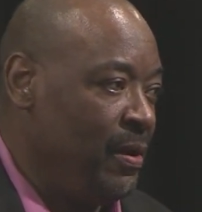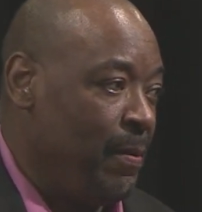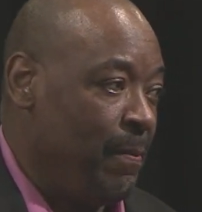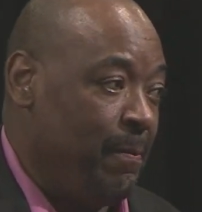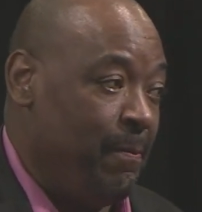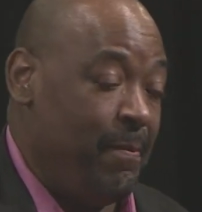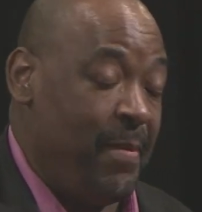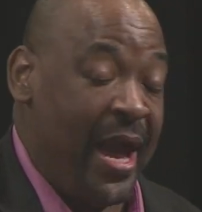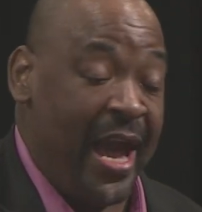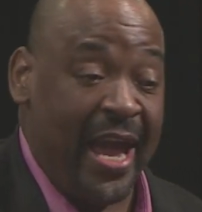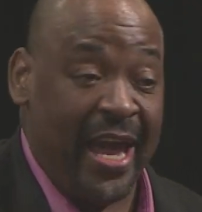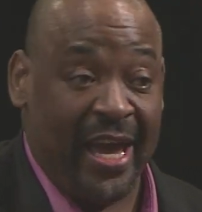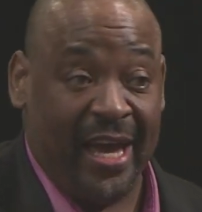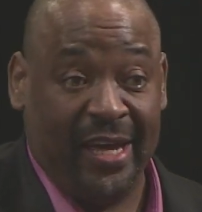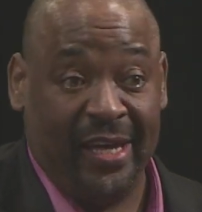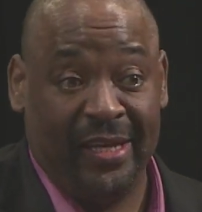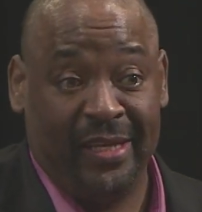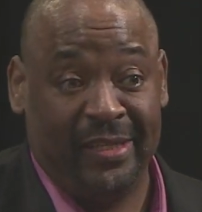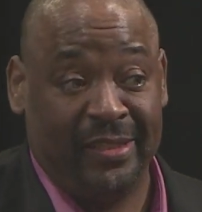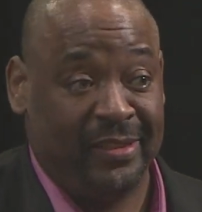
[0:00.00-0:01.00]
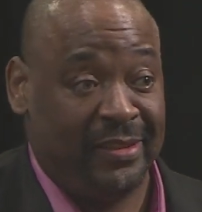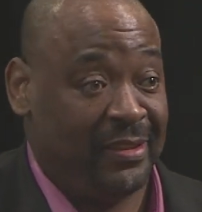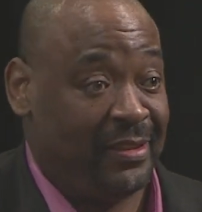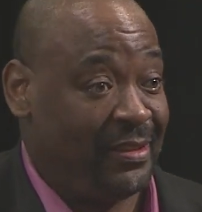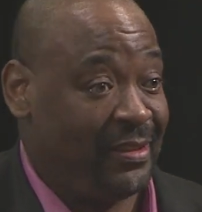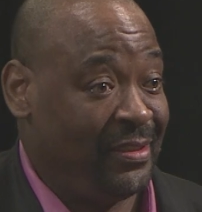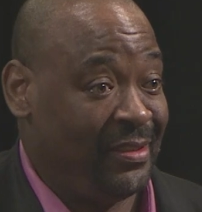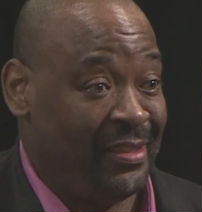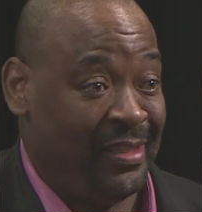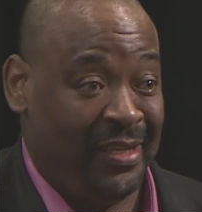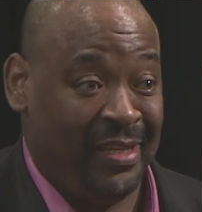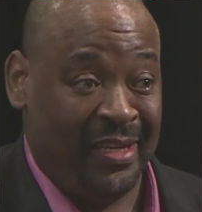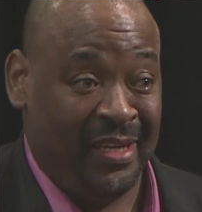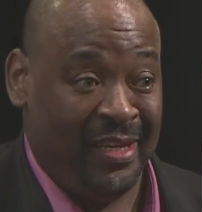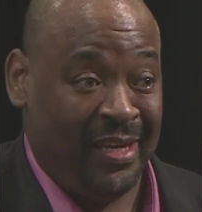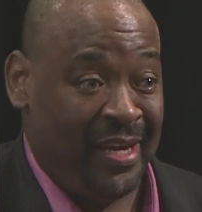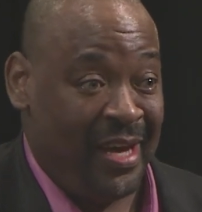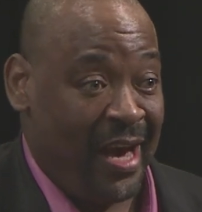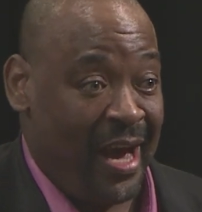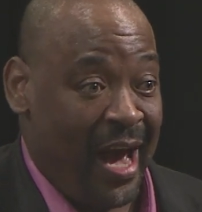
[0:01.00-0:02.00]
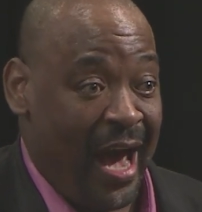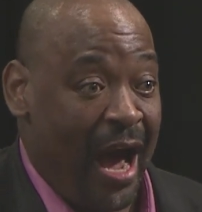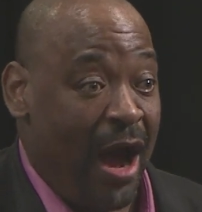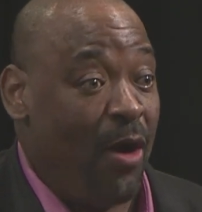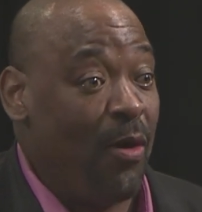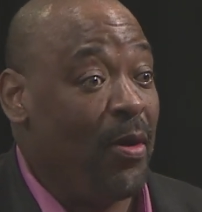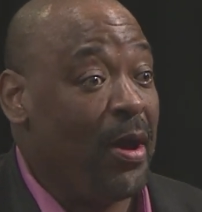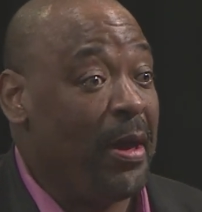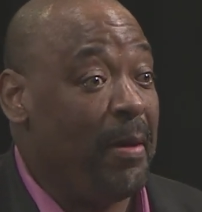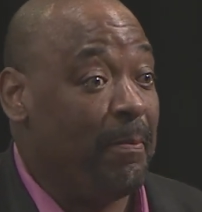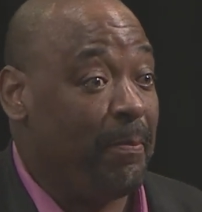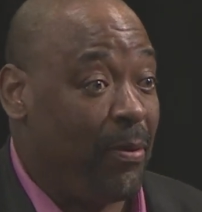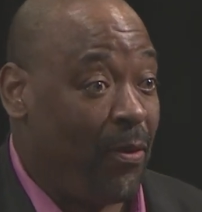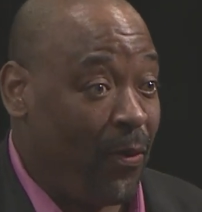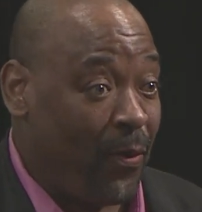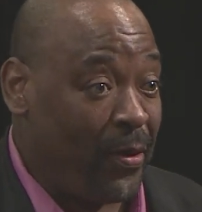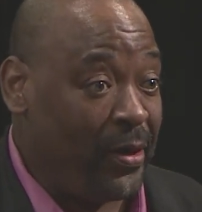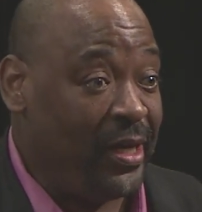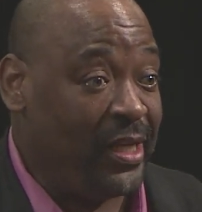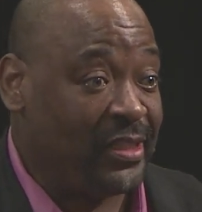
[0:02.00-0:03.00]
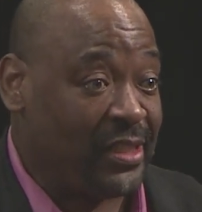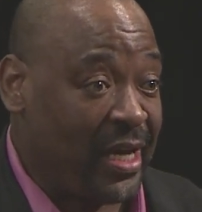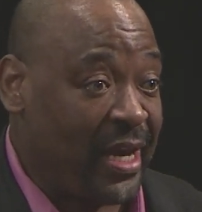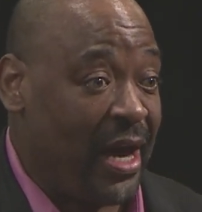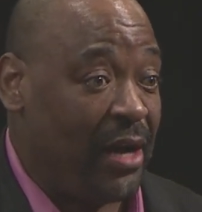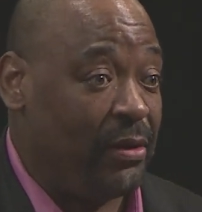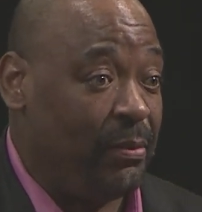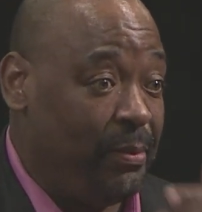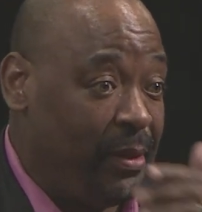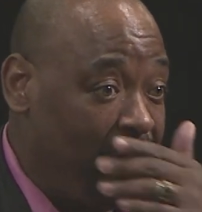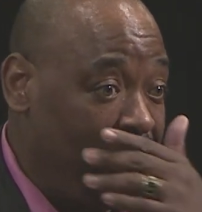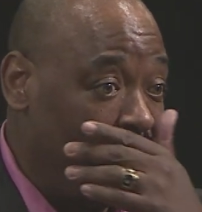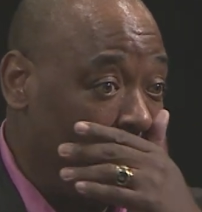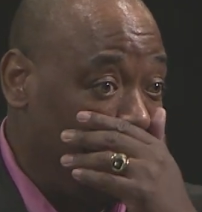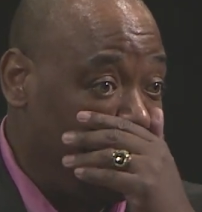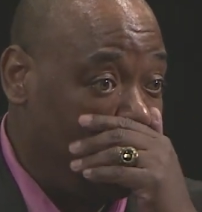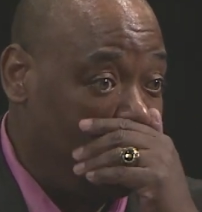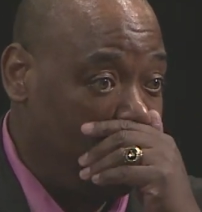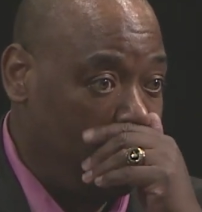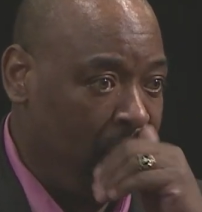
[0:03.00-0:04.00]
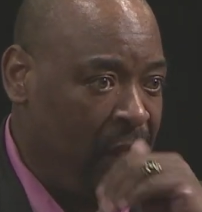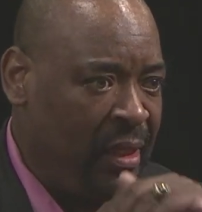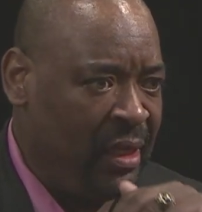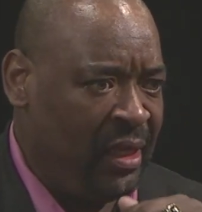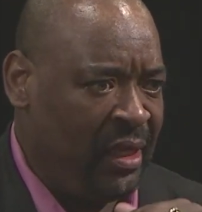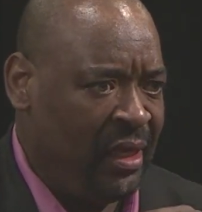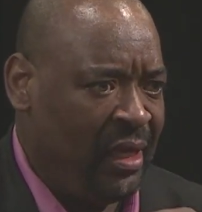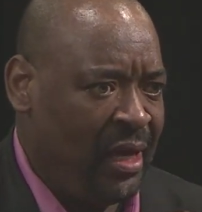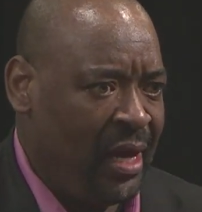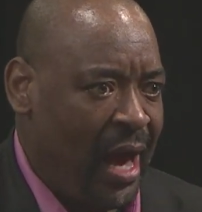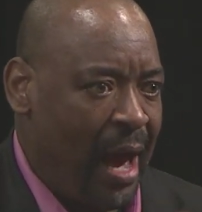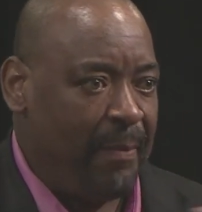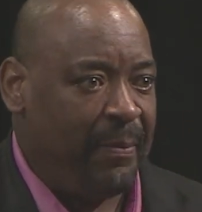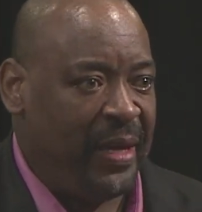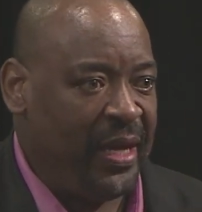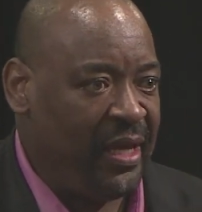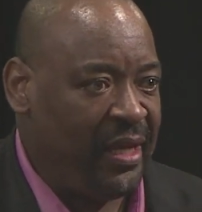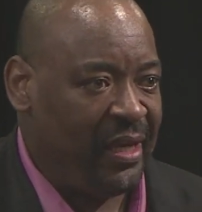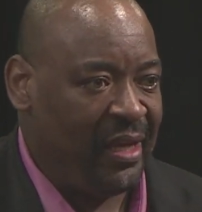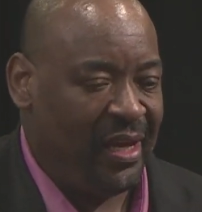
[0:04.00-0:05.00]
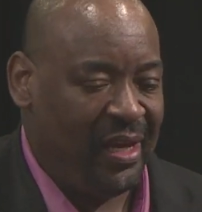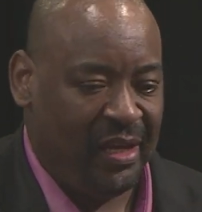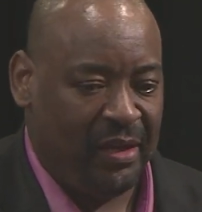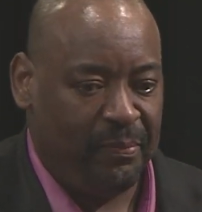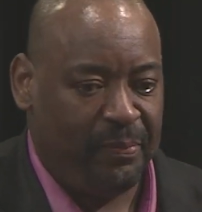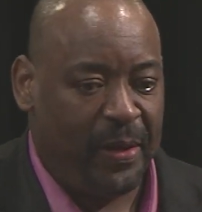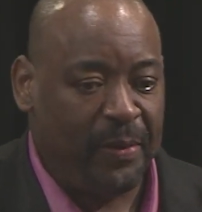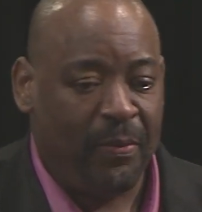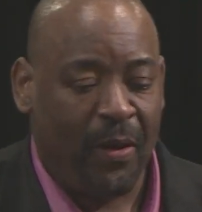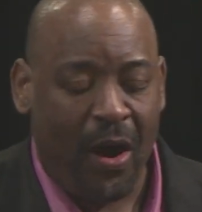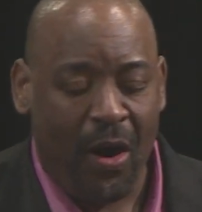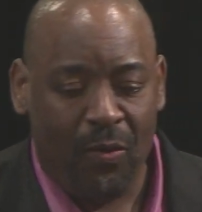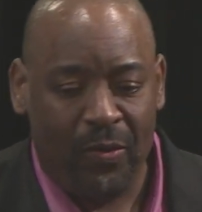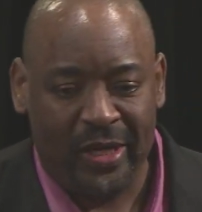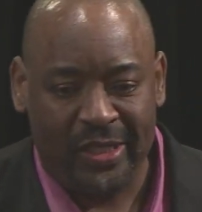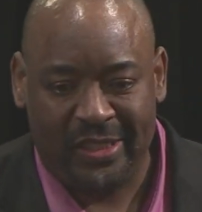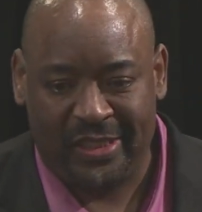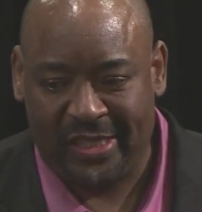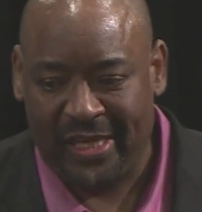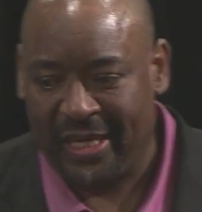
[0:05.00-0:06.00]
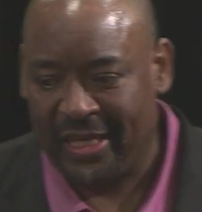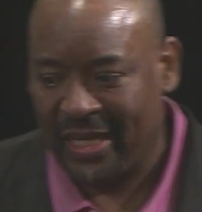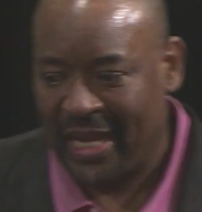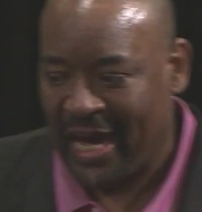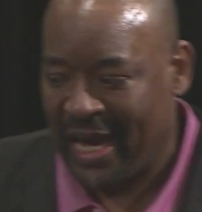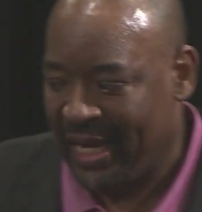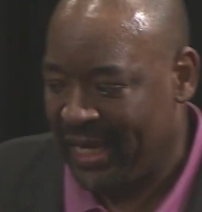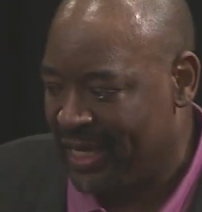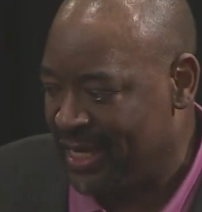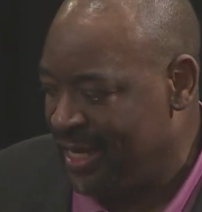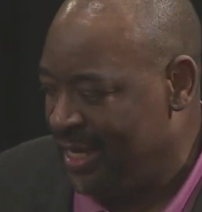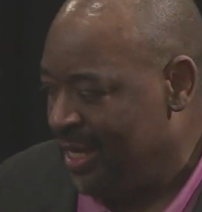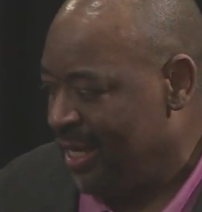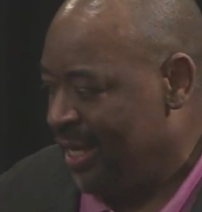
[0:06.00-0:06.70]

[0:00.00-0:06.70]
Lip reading: Man, how important is accountability? I mean, people always think like,